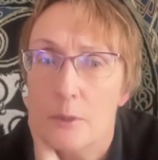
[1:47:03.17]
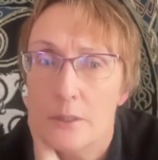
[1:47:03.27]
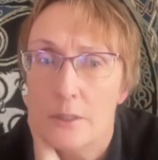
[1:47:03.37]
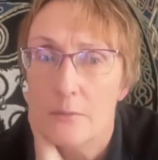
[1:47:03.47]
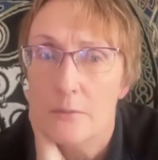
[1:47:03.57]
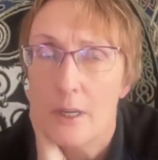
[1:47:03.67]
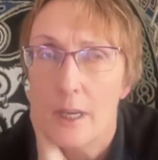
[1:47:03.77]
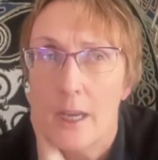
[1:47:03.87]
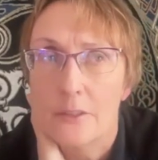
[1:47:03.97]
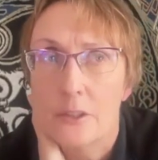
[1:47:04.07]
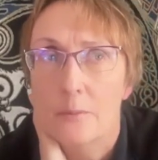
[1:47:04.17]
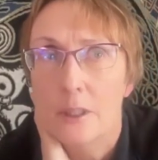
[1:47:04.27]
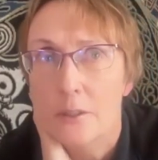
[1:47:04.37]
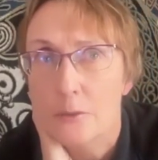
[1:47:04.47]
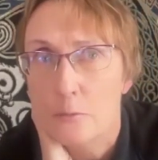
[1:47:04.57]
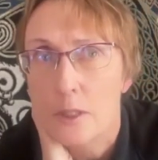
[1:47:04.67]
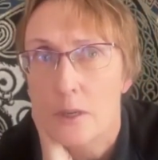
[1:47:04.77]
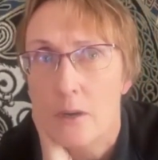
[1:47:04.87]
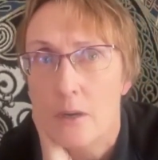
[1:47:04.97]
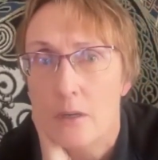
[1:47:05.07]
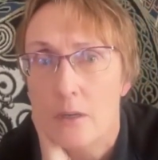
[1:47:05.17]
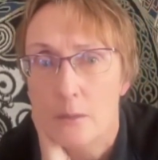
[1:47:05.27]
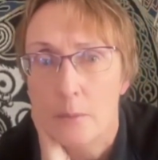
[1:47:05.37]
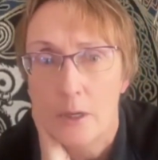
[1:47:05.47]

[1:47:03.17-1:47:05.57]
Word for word: we did want to ask you because we are a